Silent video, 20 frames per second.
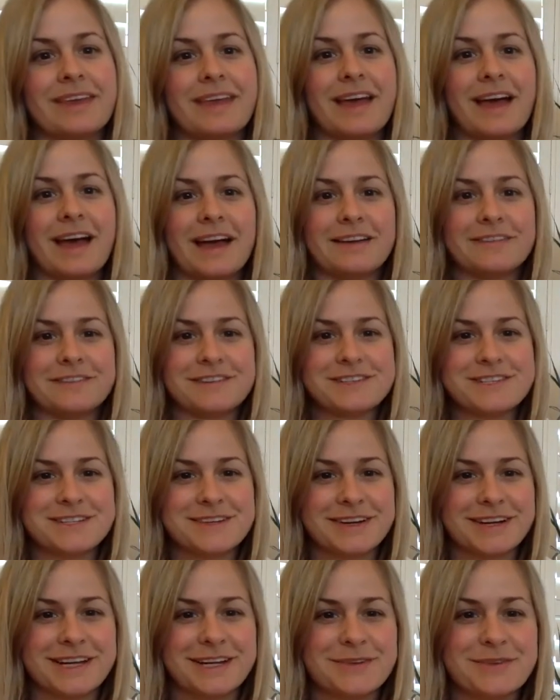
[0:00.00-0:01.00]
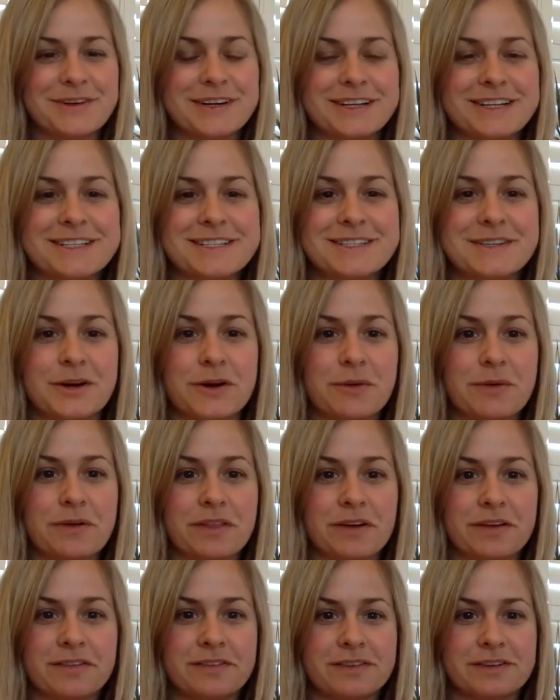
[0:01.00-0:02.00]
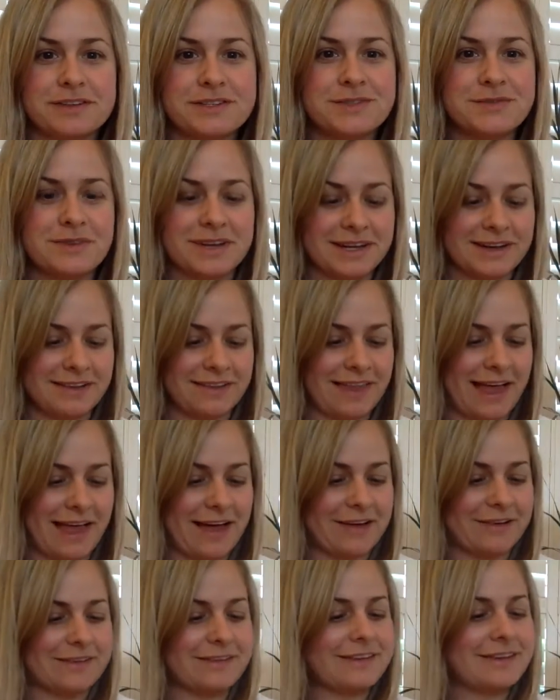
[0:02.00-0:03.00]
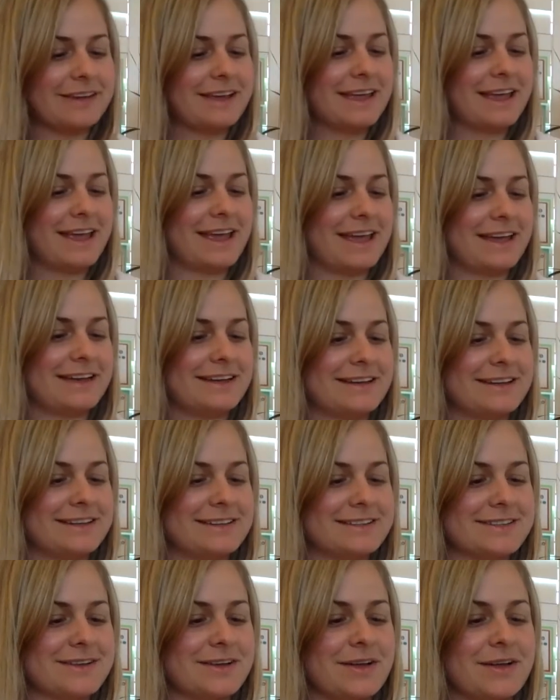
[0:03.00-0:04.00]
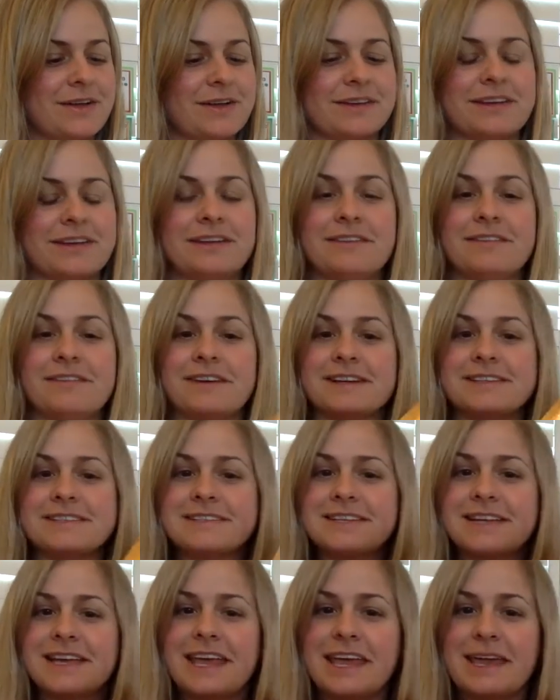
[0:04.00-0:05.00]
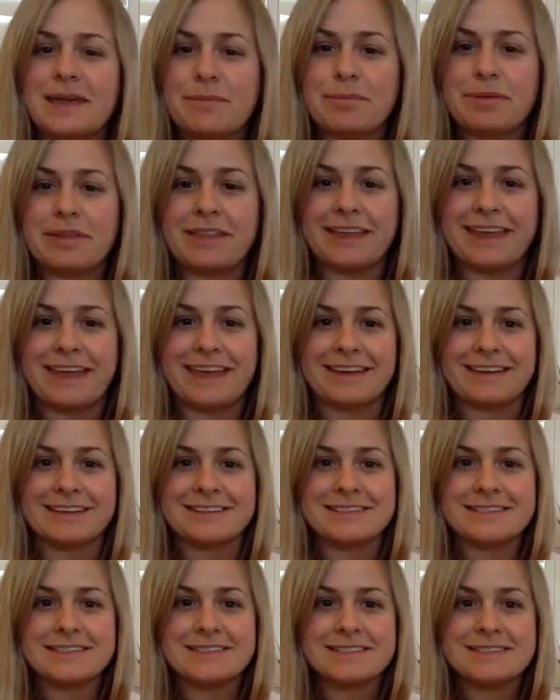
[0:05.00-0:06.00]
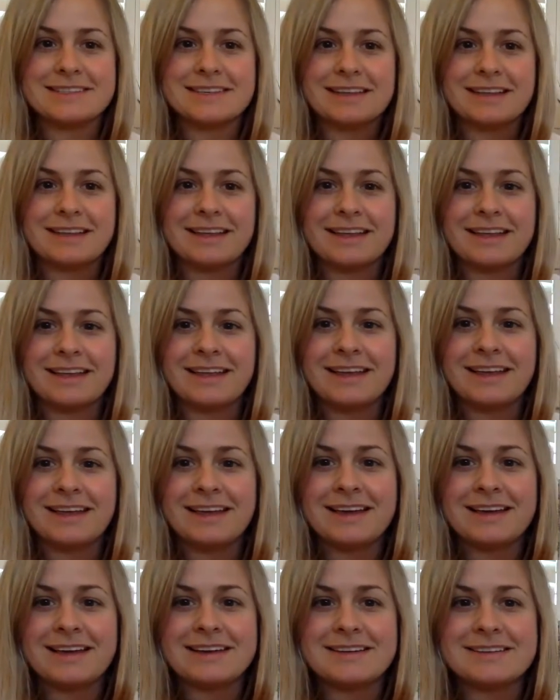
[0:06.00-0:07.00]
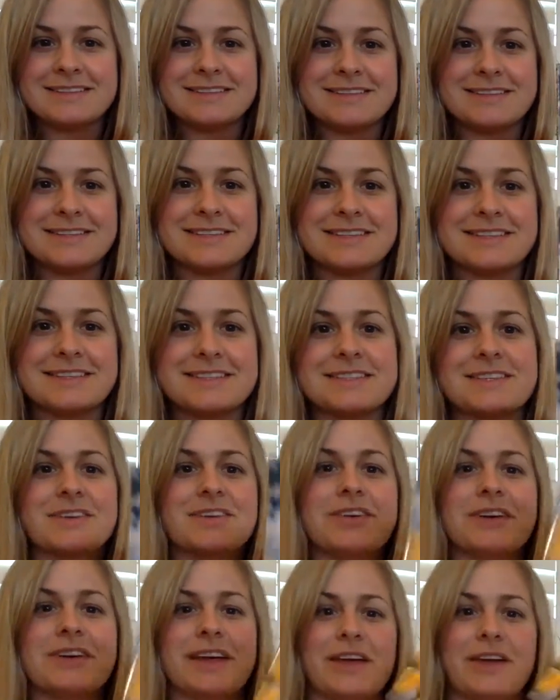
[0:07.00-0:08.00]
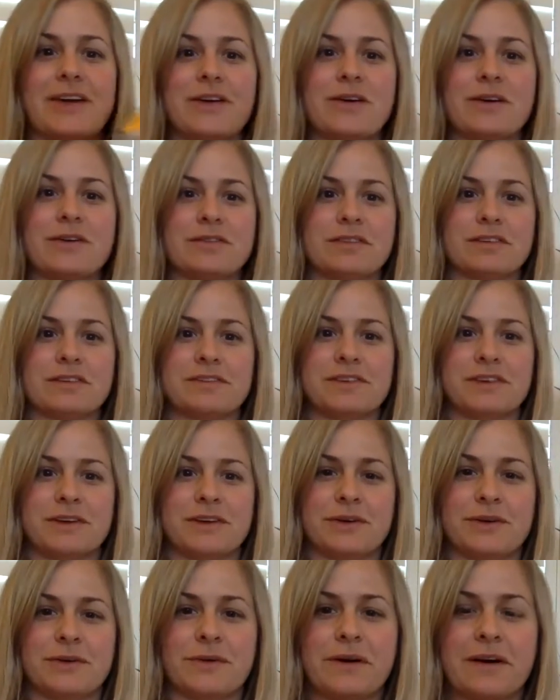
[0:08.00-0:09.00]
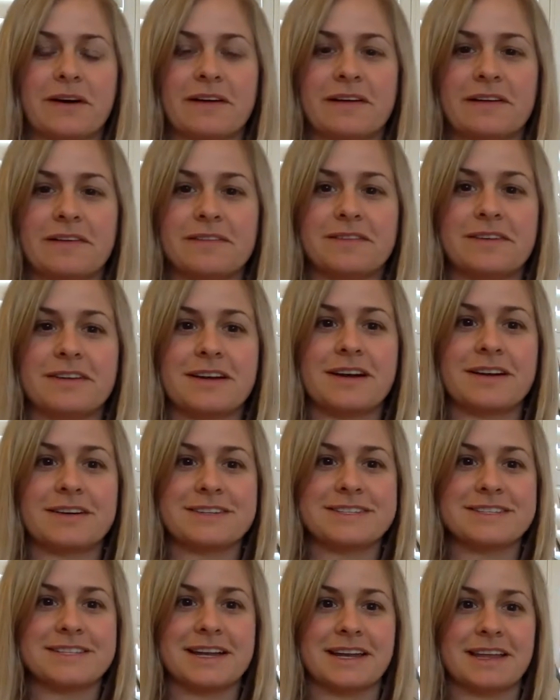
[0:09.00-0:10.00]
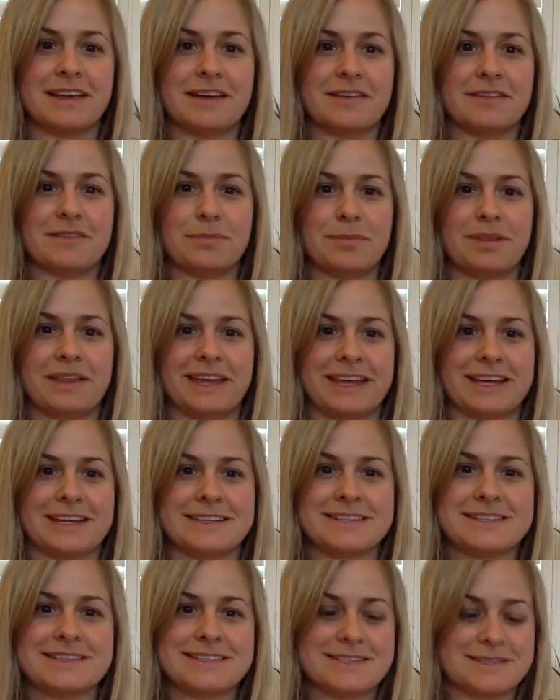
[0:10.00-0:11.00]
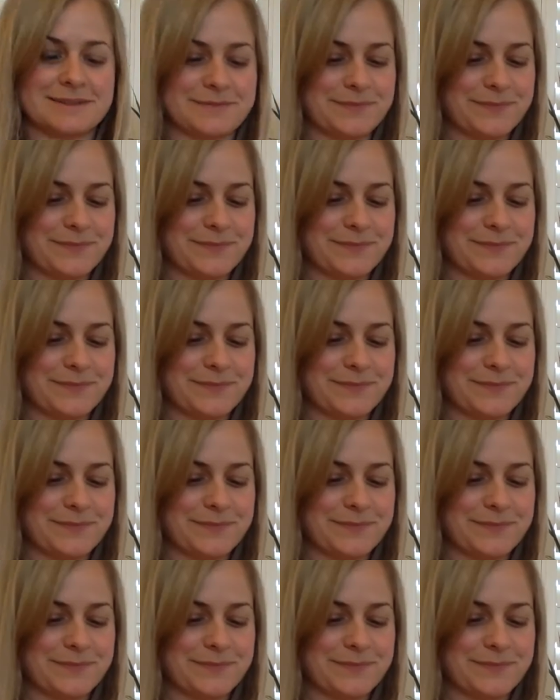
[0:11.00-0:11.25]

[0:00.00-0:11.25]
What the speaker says: Hi, first grade. We're going to start with our first read aloud, and it is called Investigate Plants. So this is a great overview of our study of plants.